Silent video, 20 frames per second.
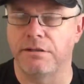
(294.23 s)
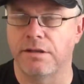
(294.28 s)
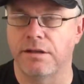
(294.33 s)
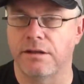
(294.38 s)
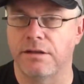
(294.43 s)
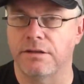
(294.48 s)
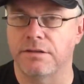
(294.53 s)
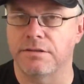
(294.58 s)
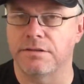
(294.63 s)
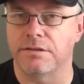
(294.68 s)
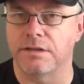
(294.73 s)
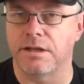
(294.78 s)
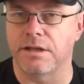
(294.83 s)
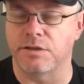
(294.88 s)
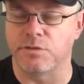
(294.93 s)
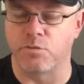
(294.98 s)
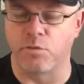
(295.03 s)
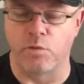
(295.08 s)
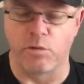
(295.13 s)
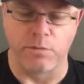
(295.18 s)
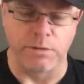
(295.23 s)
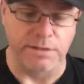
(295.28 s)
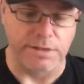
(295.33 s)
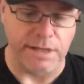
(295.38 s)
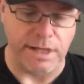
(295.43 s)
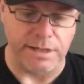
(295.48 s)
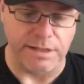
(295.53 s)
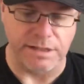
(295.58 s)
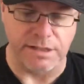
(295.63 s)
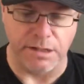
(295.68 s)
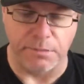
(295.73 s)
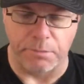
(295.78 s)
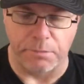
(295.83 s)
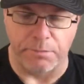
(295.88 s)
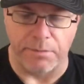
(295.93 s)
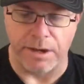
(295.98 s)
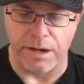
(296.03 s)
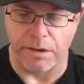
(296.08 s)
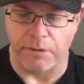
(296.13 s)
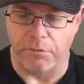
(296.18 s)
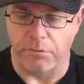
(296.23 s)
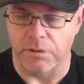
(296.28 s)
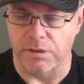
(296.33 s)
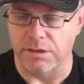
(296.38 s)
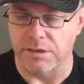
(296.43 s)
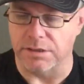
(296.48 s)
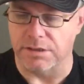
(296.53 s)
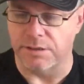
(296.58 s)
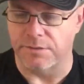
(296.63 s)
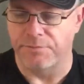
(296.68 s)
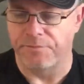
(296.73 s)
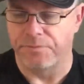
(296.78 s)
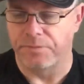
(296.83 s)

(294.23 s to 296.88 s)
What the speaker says: as warm as that sleeping bag was.